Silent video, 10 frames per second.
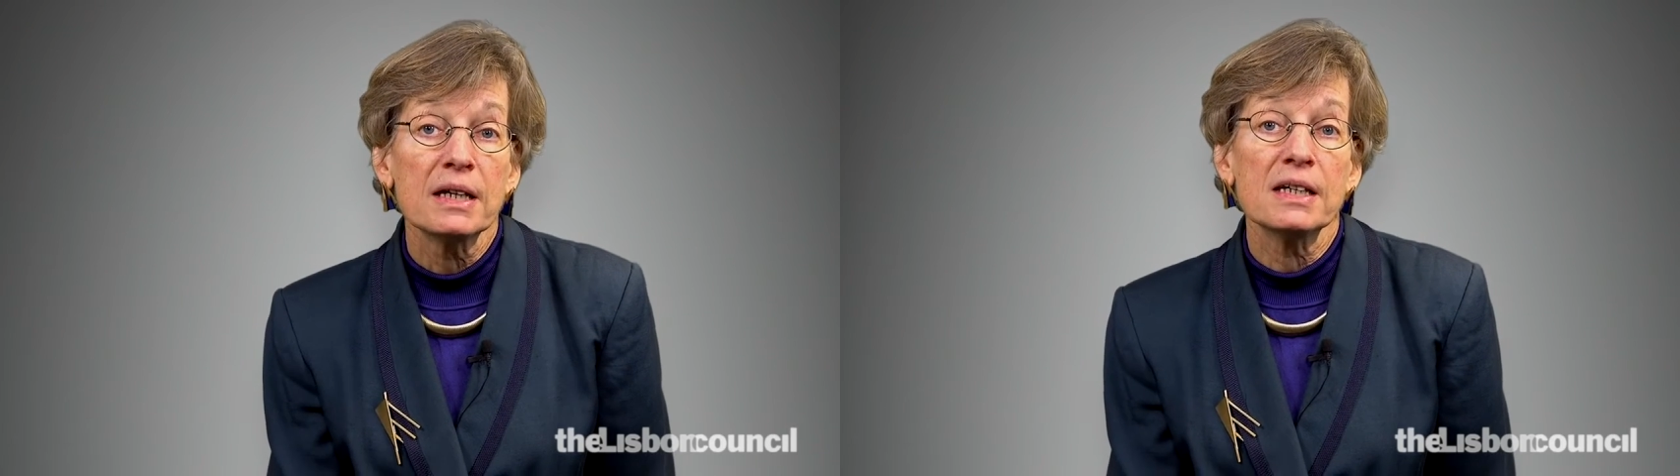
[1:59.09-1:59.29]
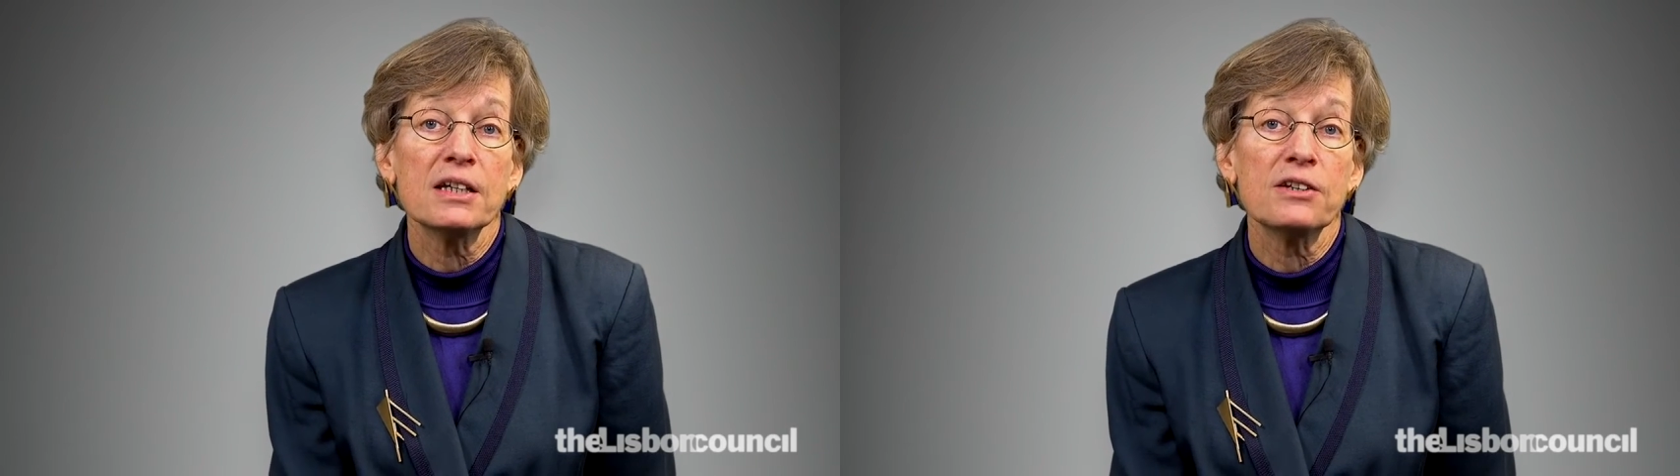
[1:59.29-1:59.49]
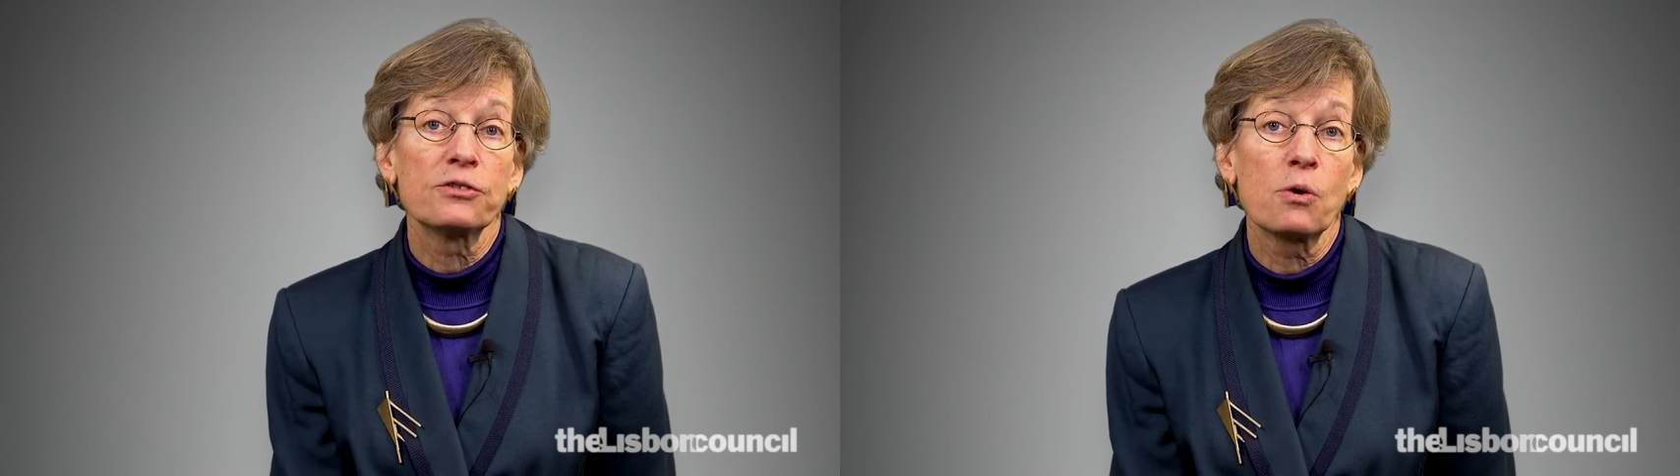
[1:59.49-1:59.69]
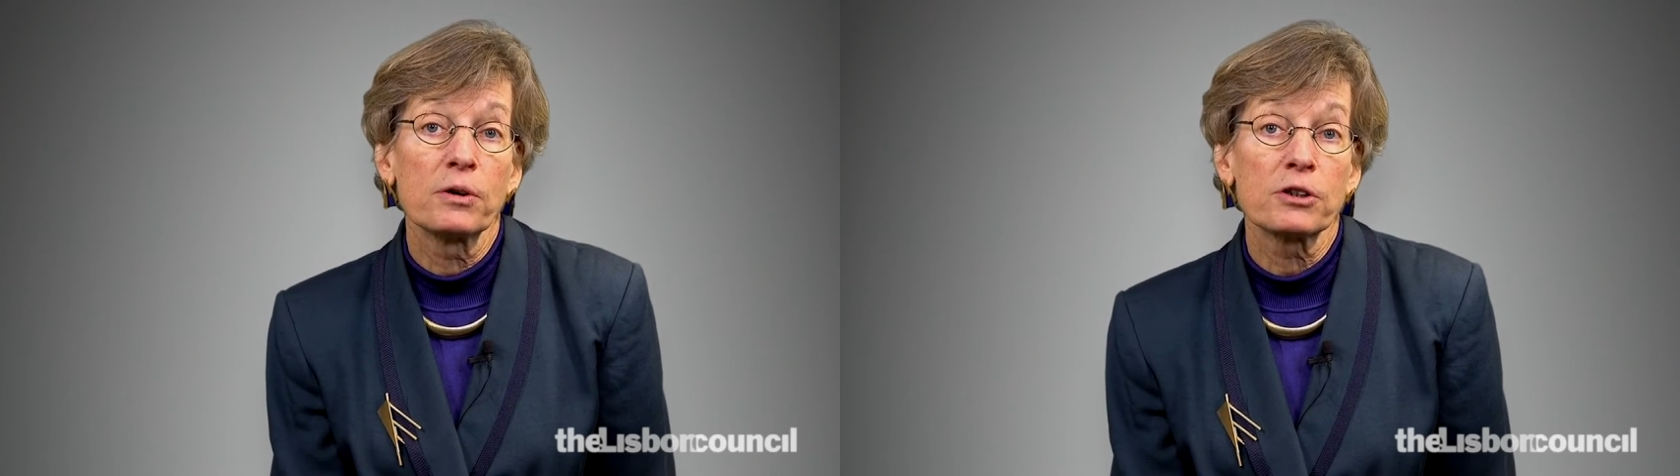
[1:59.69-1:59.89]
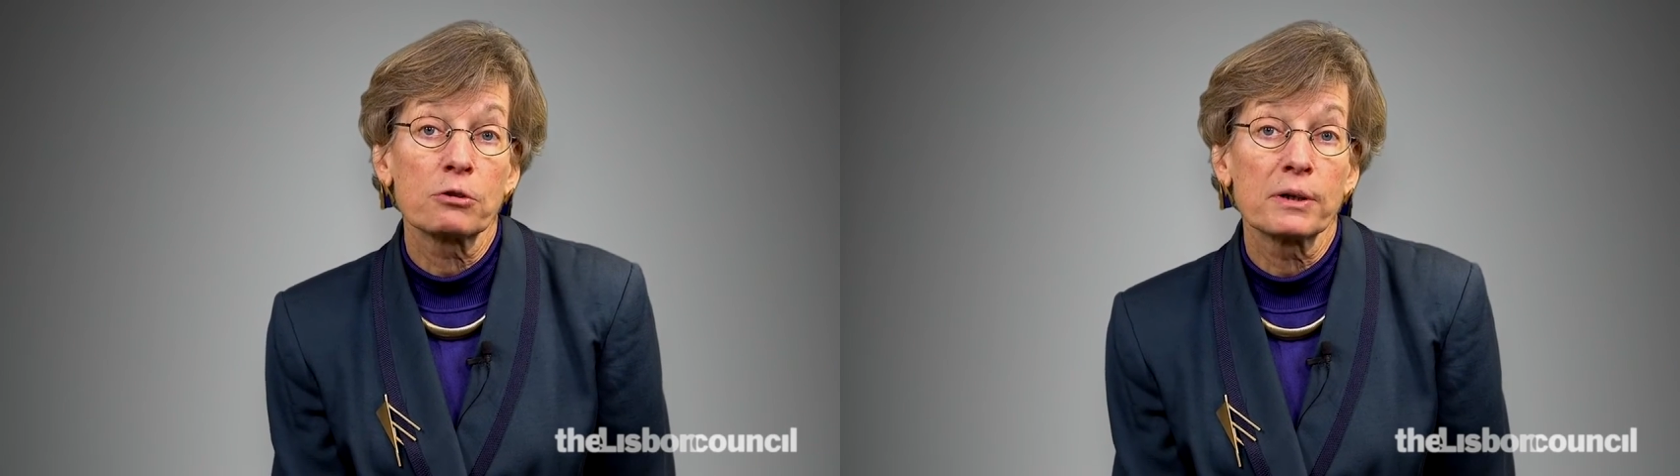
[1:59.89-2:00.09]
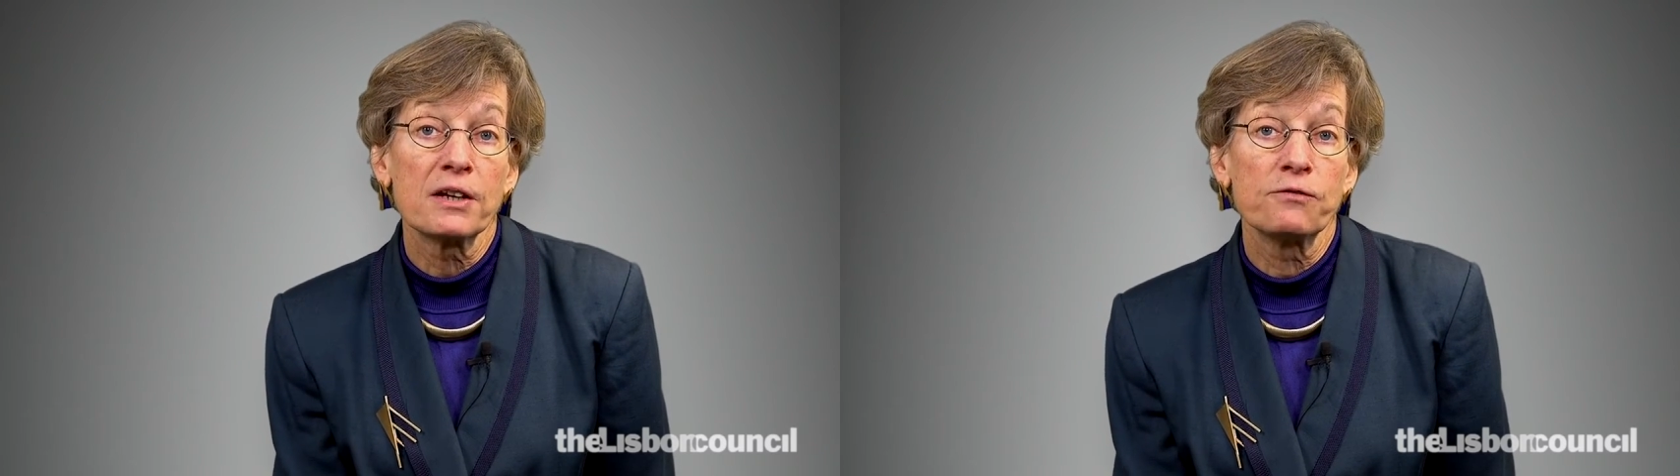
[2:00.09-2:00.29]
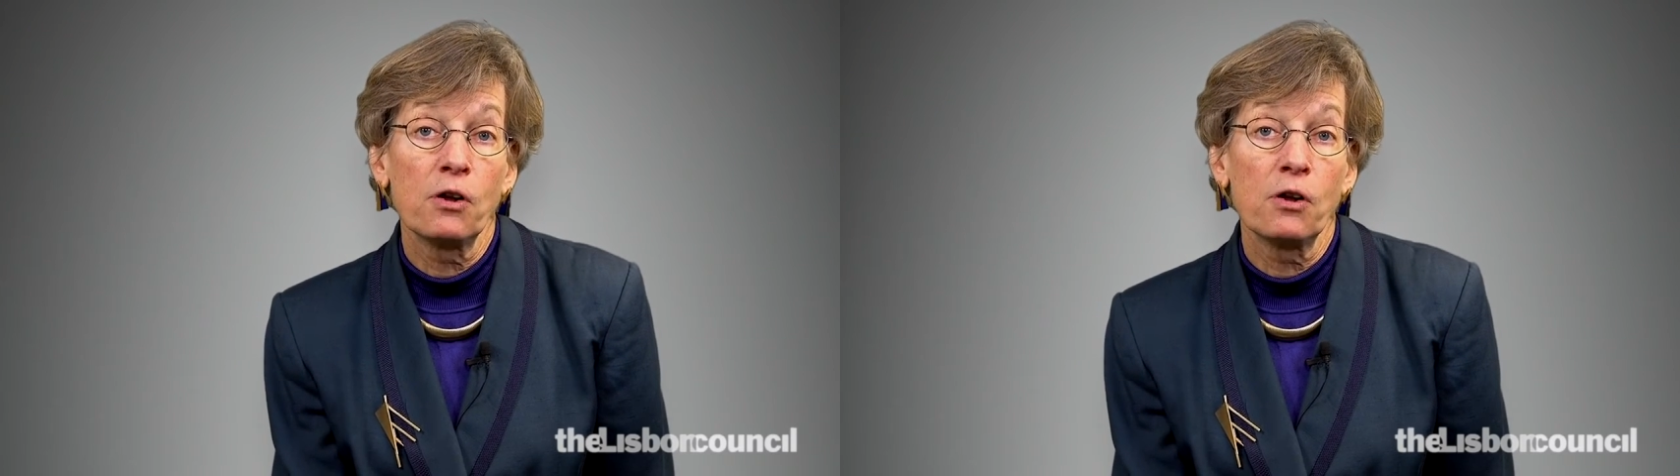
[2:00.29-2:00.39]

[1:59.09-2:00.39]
is going to create